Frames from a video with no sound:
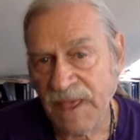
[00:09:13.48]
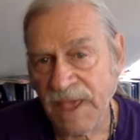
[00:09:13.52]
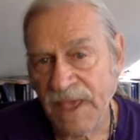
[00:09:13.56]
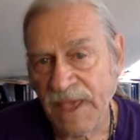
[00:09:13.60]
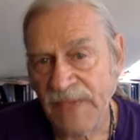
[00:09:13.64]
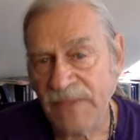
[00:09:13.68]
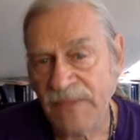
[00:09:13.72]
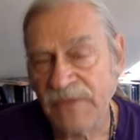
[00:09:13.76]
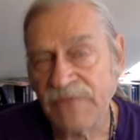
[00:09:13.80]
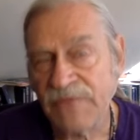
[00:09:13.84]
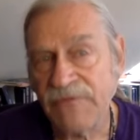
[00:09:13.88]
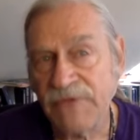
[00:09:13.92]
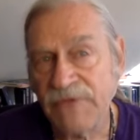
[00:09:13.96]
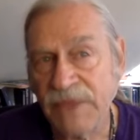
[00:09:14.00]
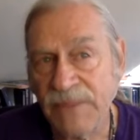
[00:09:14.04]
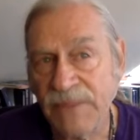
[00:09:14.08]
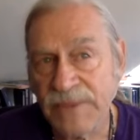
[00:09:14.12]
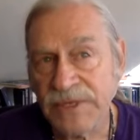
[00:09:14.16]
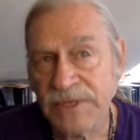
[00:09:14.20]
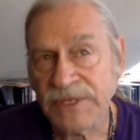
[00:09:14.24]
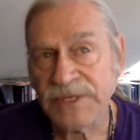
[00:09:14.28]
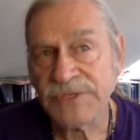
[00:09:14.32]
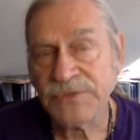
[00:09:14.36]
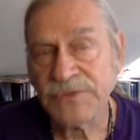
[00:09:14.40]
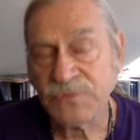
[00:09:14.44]
And the
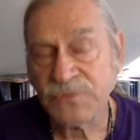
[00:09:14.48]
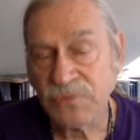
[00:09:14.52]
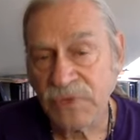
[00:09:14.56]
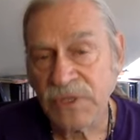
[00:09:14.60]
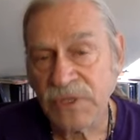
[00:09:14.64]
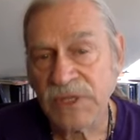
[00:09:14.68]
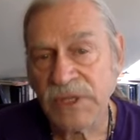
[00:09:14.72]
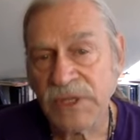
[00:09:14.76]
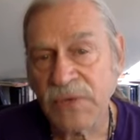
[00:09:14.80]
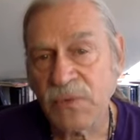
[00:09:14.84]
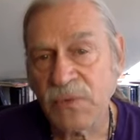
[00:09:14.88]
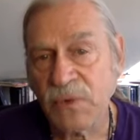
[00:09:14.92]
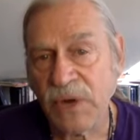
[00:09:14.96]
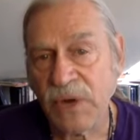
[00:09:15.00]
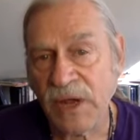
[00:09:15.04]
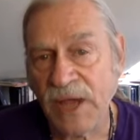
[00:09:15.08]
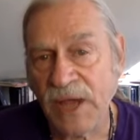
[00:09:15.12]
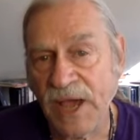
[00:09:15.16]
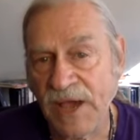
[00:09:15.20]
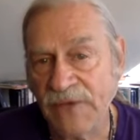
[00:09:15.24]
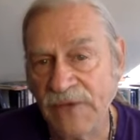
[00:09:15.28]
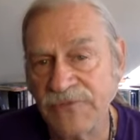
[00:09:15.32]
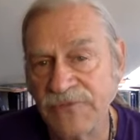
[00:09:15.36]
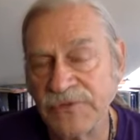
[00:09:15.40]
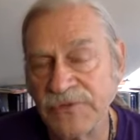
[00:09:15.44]
feminists really were
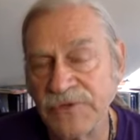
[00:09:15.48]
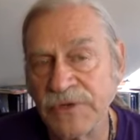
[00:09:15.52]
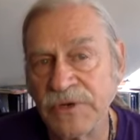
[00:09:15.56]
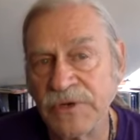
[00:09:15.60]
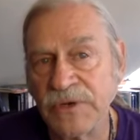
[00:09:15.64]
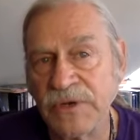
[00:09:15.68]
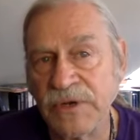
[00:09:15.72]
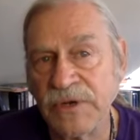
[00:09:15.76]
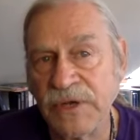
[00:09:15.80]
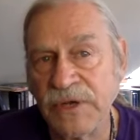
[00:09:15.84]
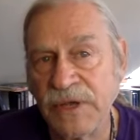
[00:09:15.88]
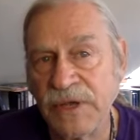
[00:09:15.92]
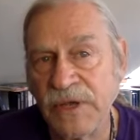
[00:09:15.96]
after